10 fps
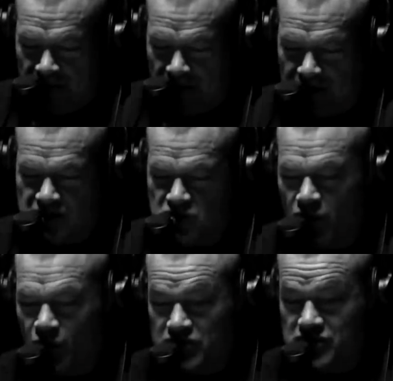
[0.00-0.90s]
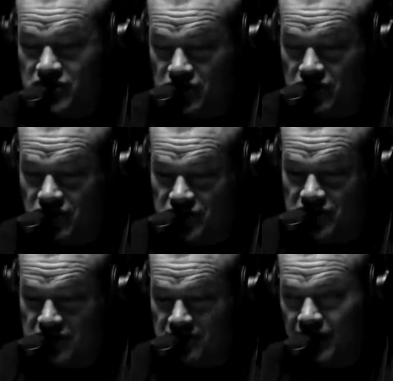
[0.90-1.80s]
And this is what Winston Churchill
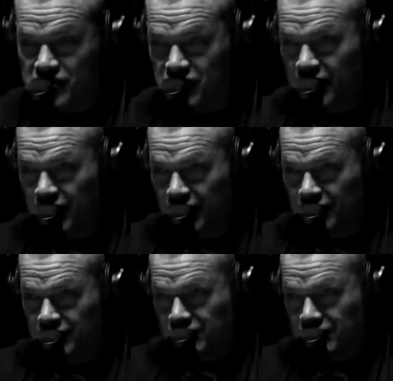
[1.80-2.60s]
says about his great great,